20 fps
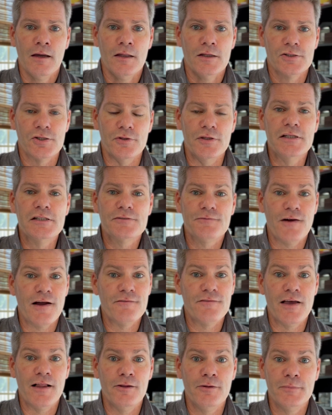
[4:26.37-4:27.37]
So these
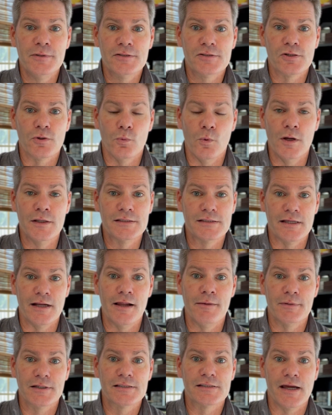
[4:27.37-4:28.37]
five elements are ones that
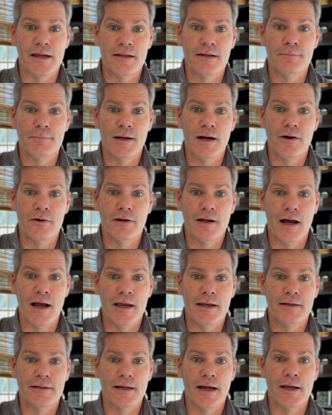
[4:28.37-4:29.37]
I'm excited about.
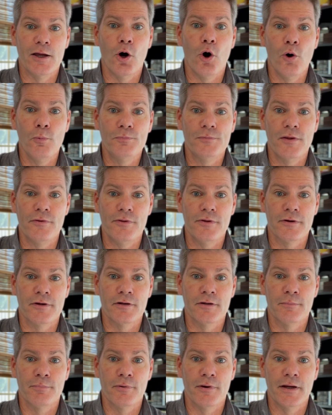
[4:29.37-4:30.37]
I hope that they're
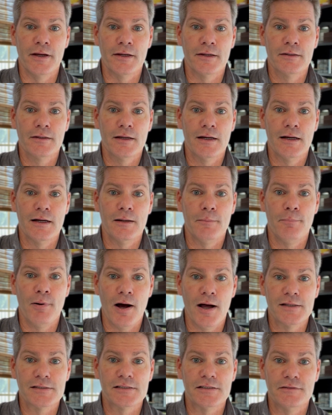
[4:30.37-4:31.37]
gonna bring
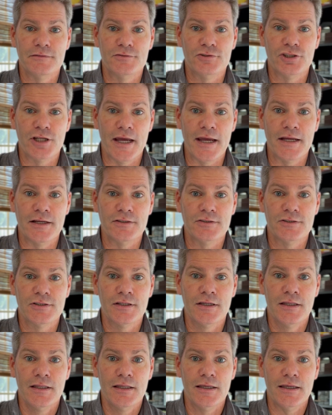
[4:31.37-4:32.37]
positive
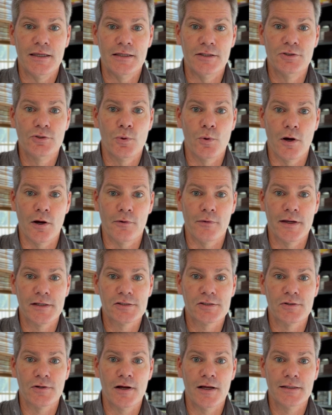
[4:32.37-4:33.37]
change into our
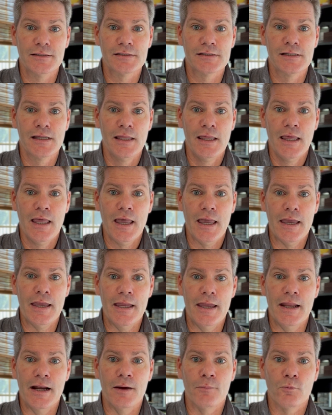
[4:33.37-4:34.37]
restaurants.
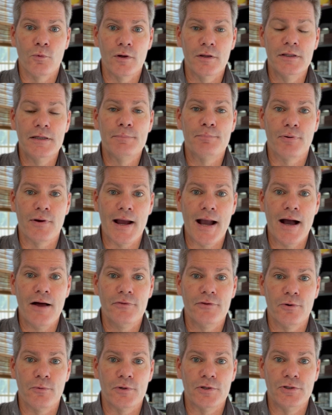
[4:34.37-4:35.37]
And I'm really
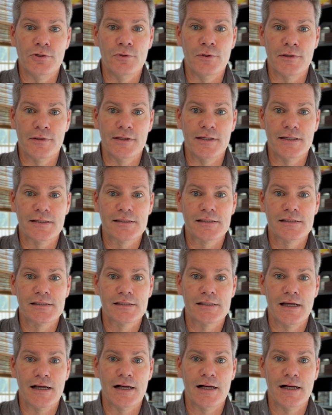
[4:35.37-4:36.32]
proud that we're doing this